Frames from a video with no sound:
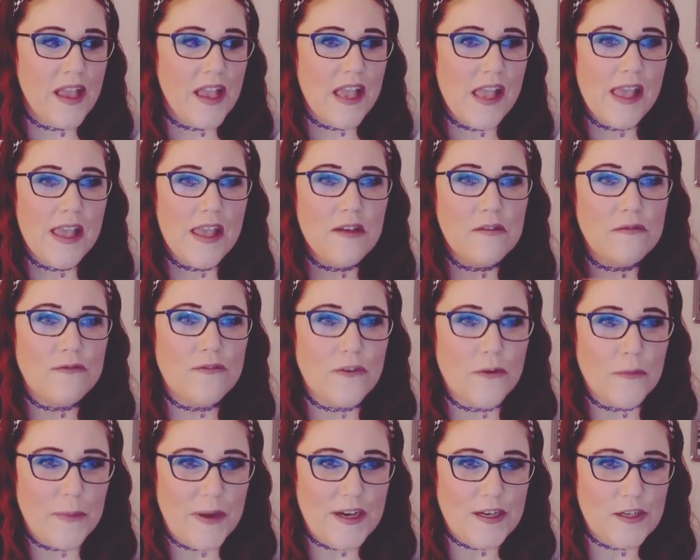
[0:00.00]

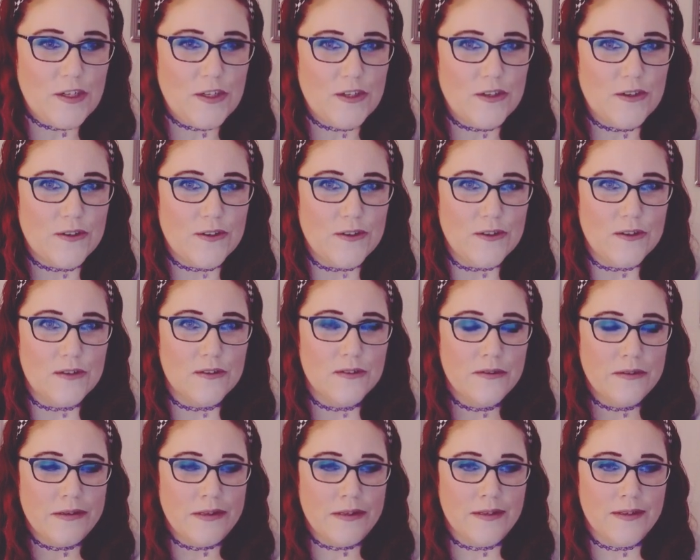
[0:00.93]
informational,
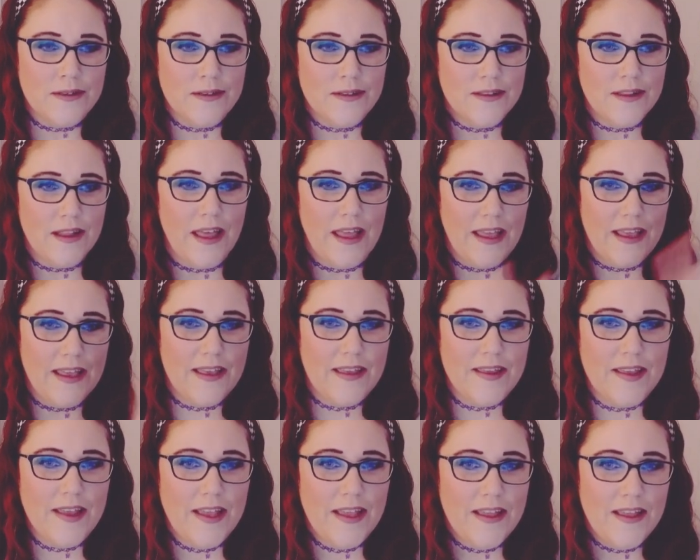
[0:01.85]

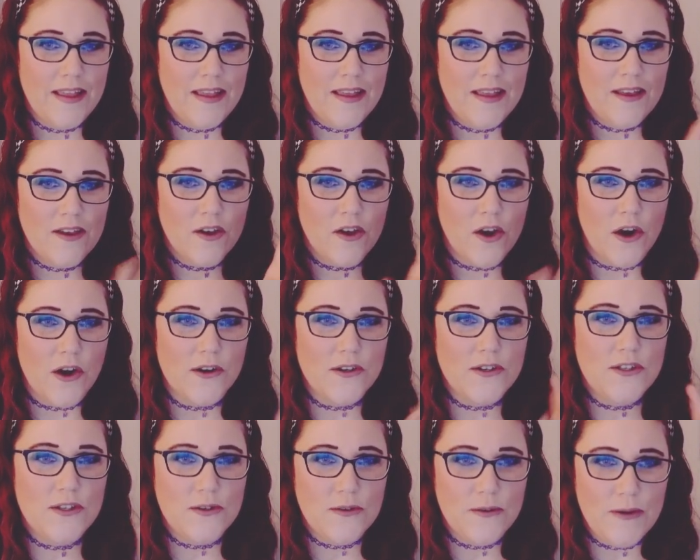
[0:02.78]
like
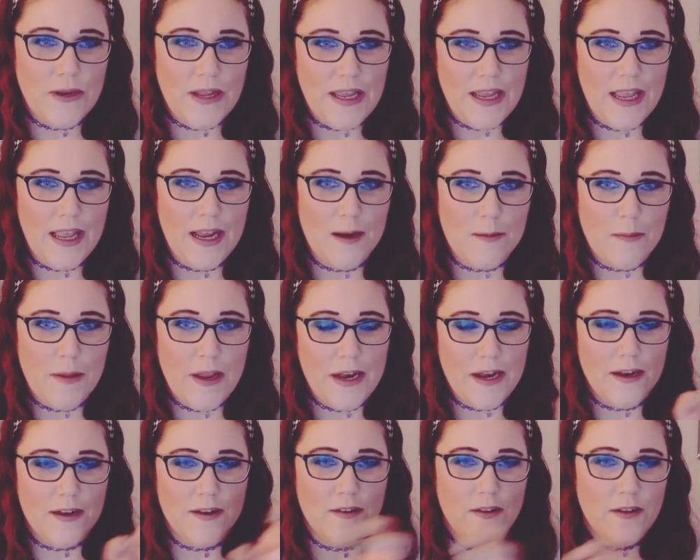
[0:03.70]
cartoony
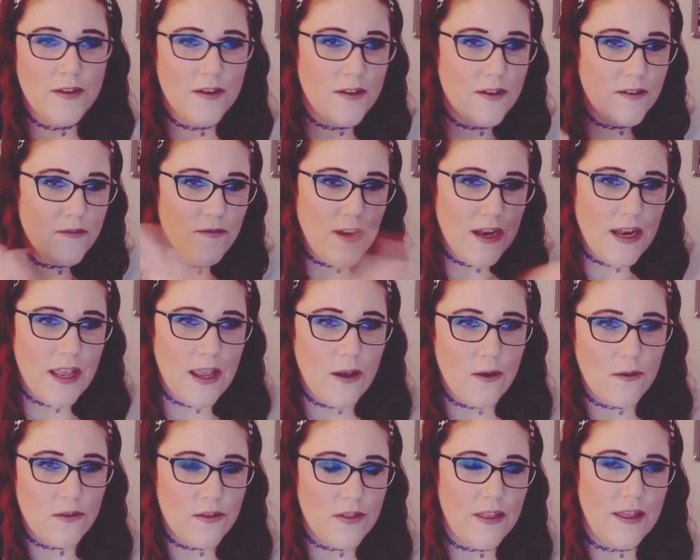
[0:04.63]
animated
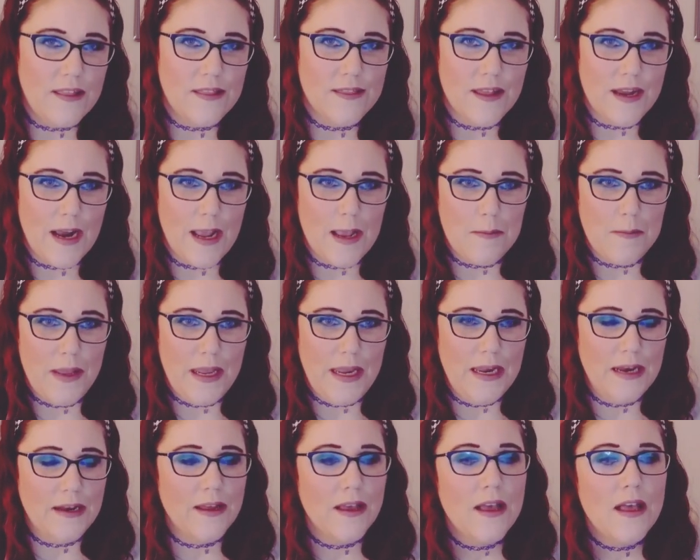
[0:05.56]
video thing that I
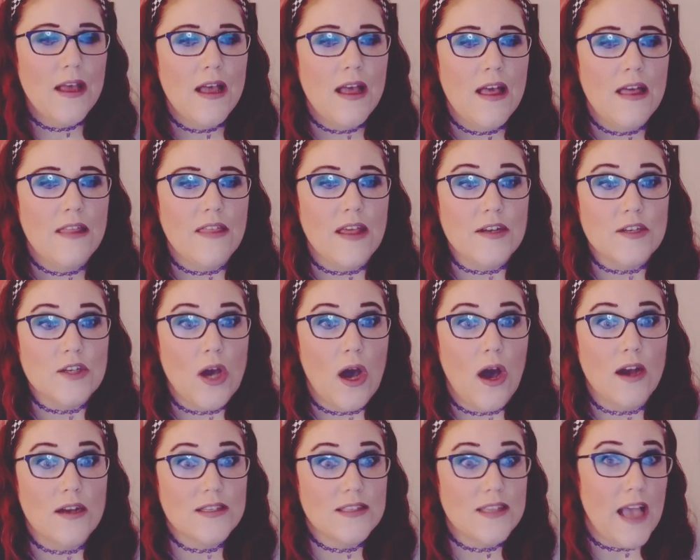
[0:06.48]
made that
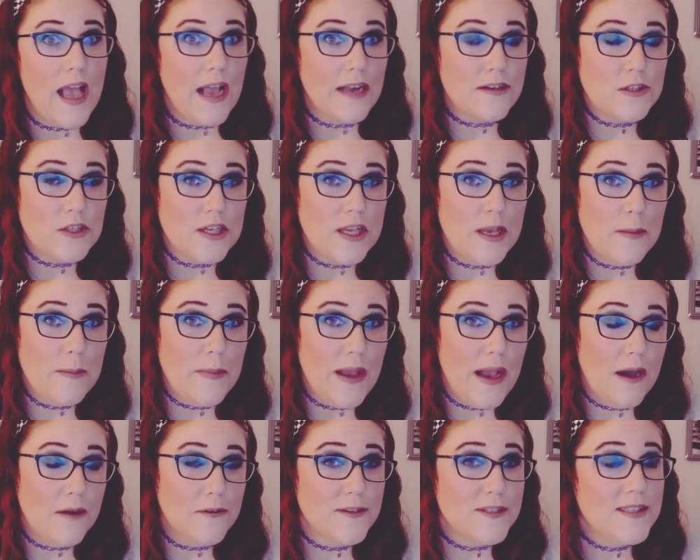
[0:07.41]
talks actually
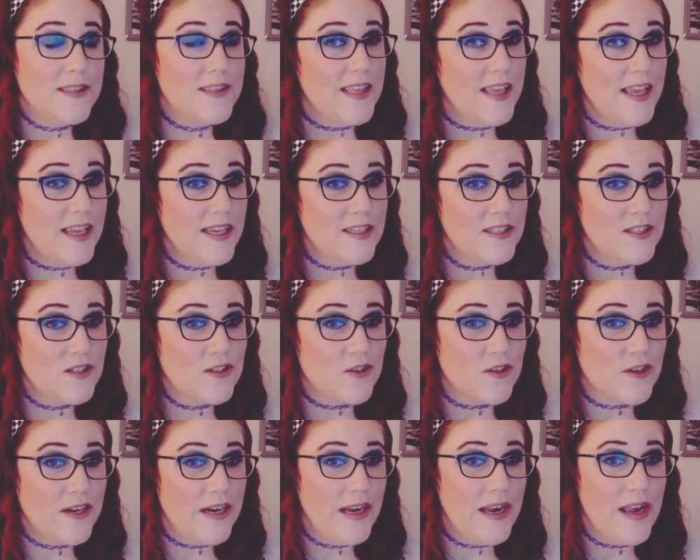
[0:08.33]
about the
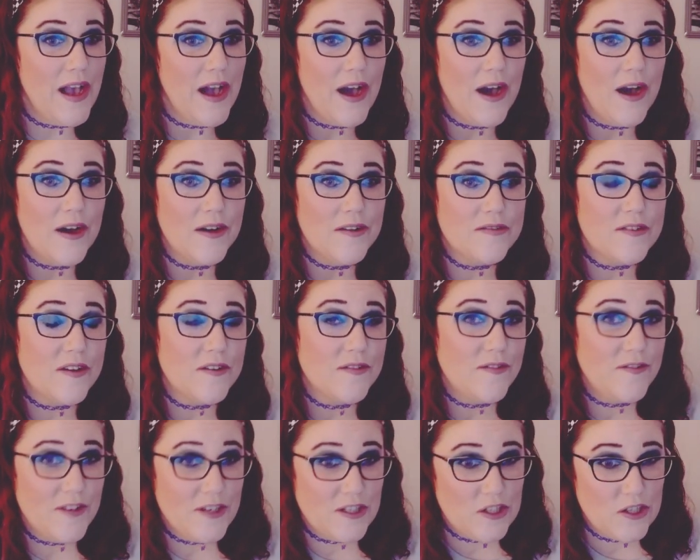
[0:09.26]
history of
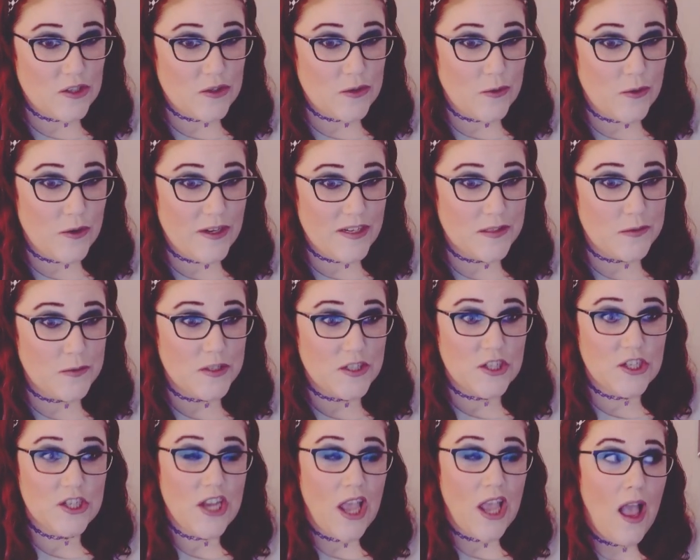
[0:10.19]
fidget toys,
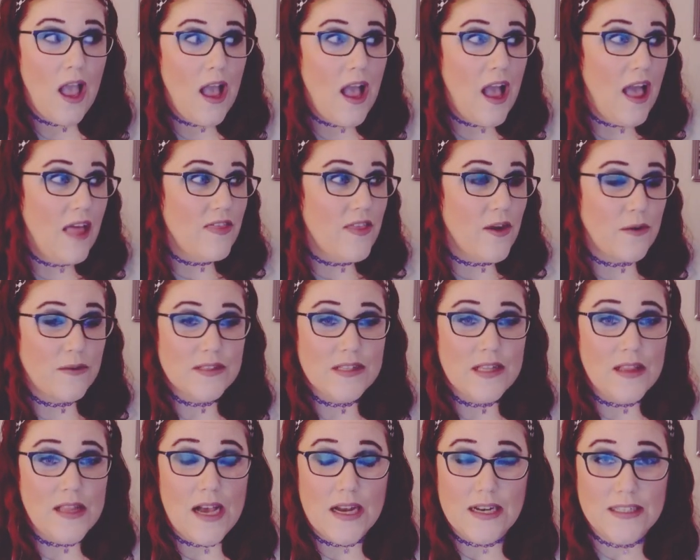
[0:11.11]
which there was a
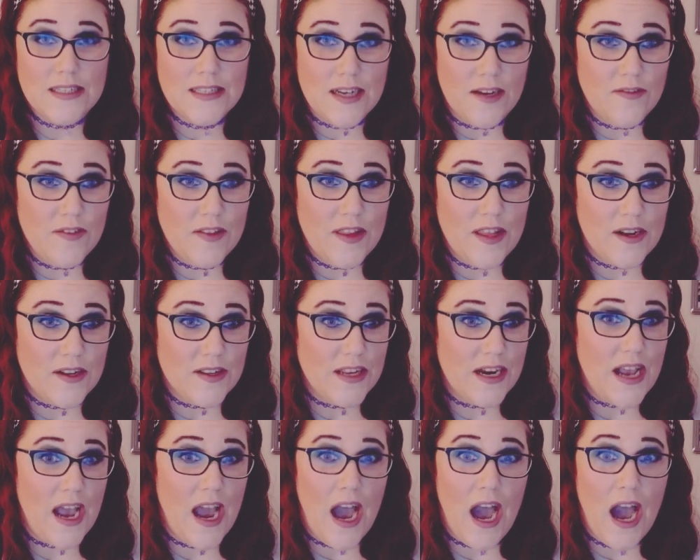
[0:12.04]
lot of stuff in there
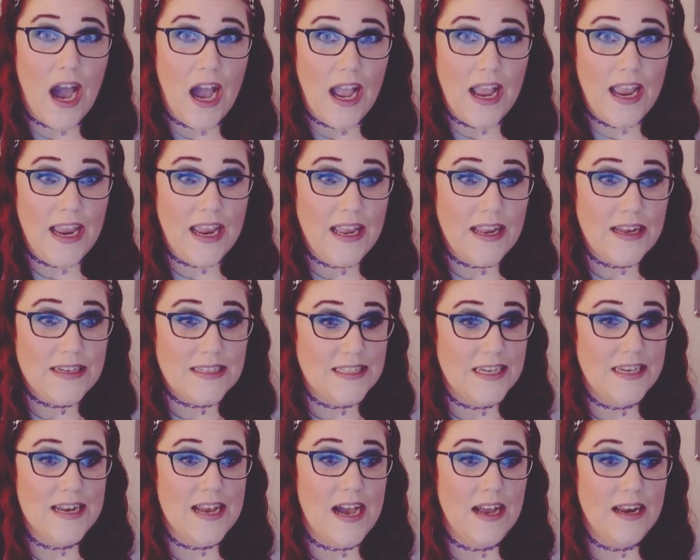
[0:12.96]
that I
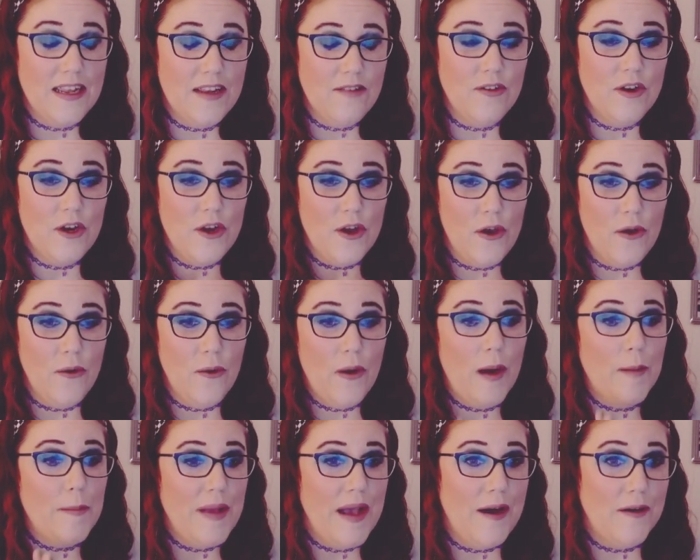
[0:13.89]
did not even know
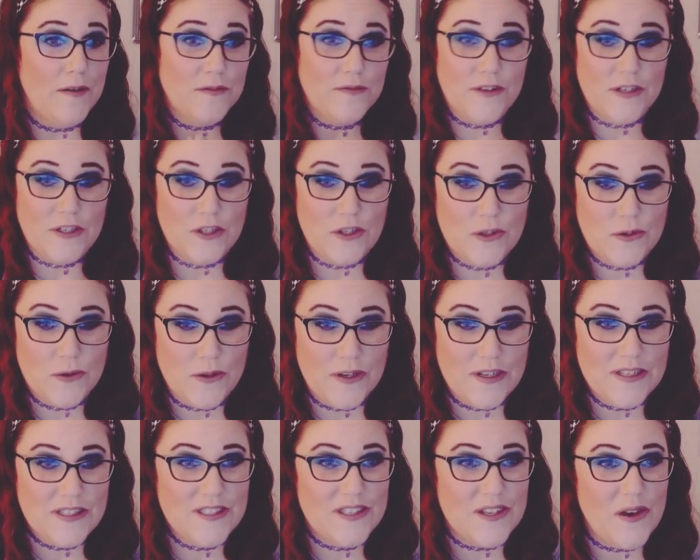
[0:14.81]
about fidget
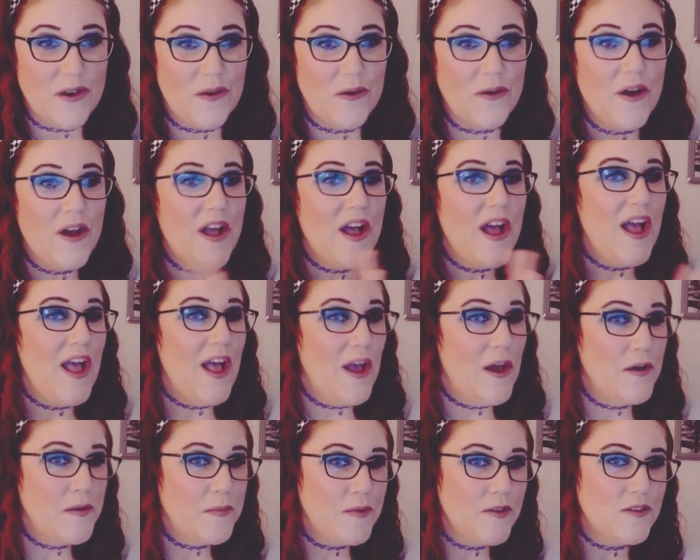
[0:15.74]
toys. So I
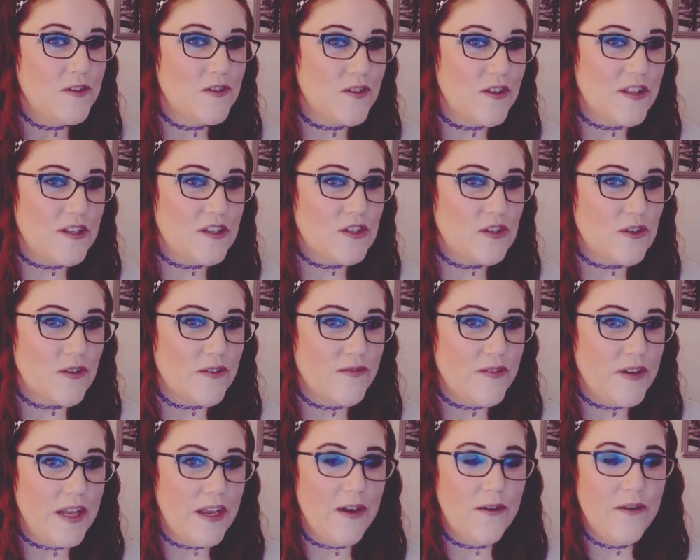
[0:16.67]
hope you enjoy this short
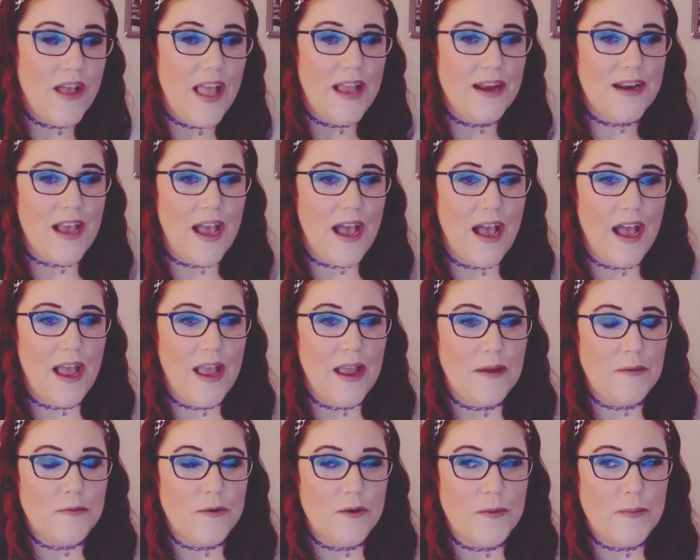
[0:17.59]
video, and
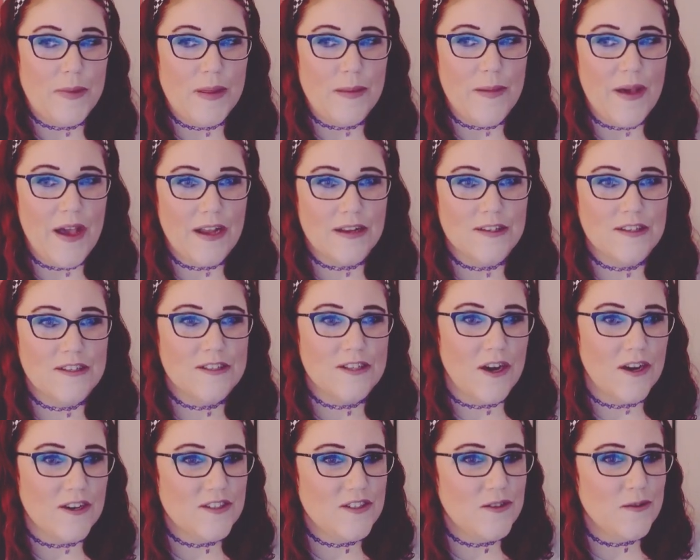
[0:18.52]
I will be back to
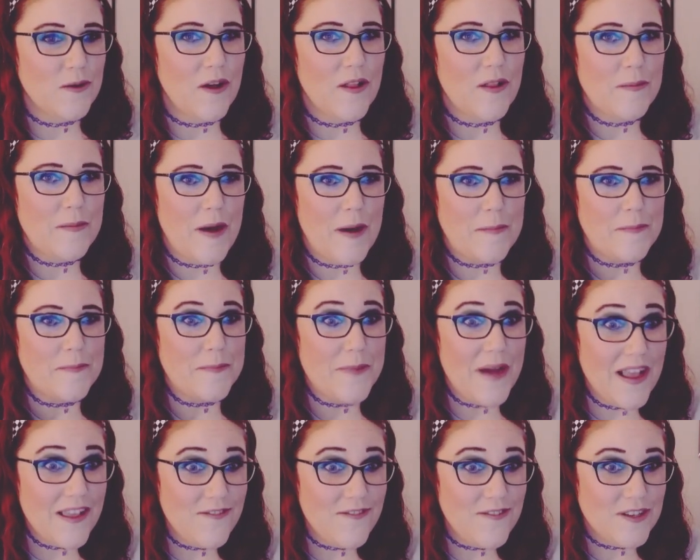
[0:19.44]
talk to you all about
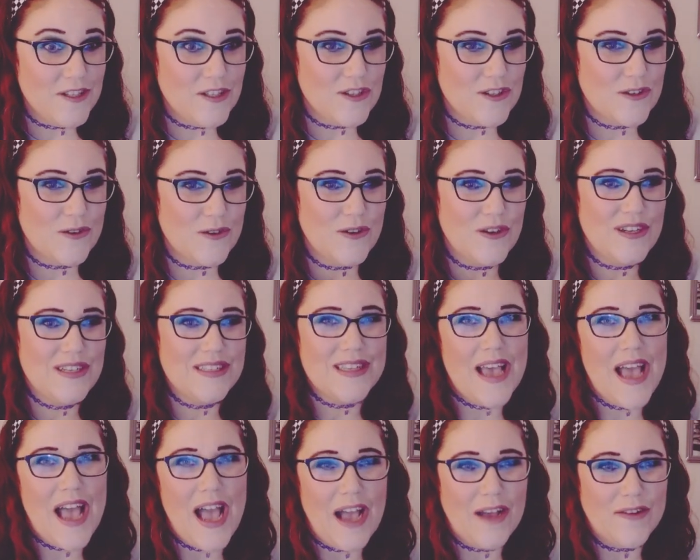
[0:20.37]
my fidget toys
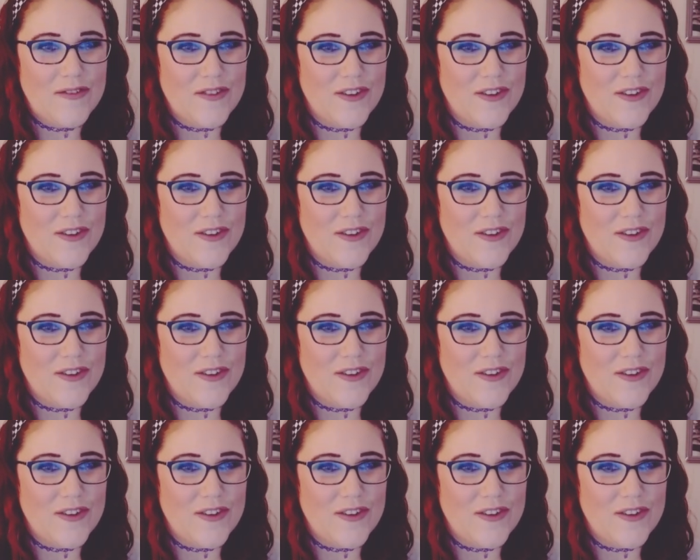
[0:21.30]
after